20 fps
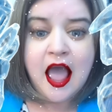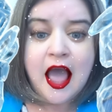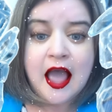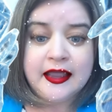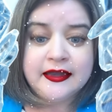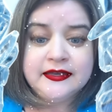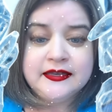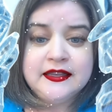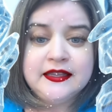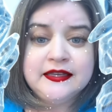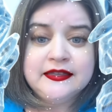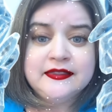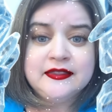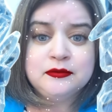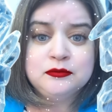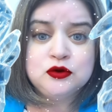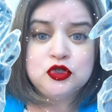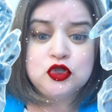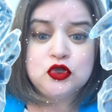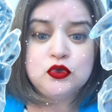I need
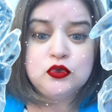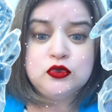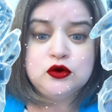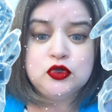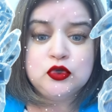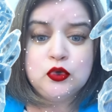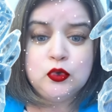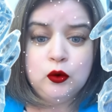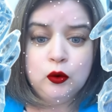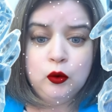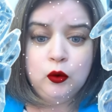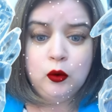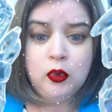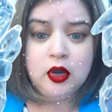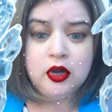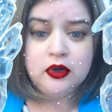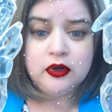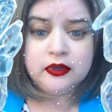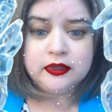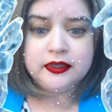them to do
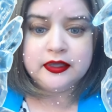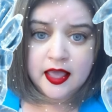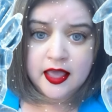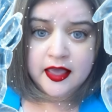work.